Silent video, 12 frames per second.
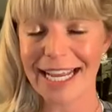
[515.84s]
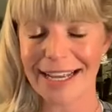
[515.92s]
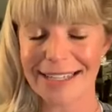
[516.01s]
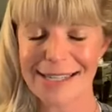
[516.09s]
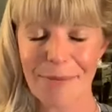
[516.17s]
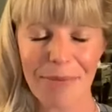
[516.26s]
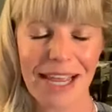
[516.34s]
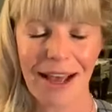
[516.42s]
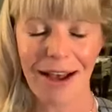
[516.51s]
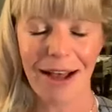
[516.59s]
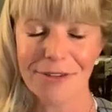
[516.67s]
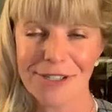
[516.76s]
something
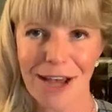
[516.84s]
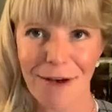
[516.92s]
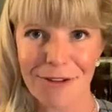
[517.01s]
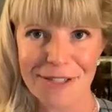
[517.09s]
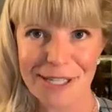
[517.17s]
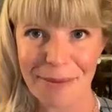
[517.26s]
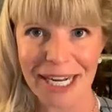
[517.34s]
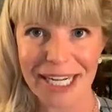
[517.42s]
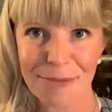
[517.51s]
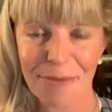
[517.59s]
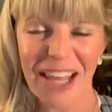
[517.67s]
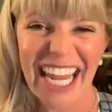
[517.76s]
else off of
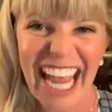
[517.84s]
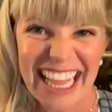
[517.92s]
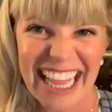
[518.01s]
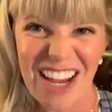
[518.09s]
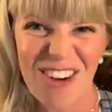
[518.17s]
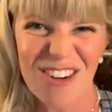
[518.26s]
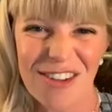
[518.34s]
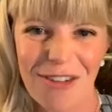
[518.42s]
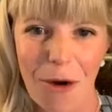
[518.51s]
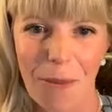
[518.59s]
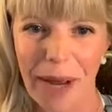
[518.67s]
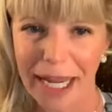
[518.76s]
somebody's plate, I think goes a
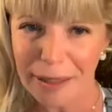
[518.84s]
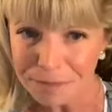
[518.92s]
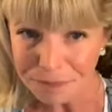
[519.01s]
long way.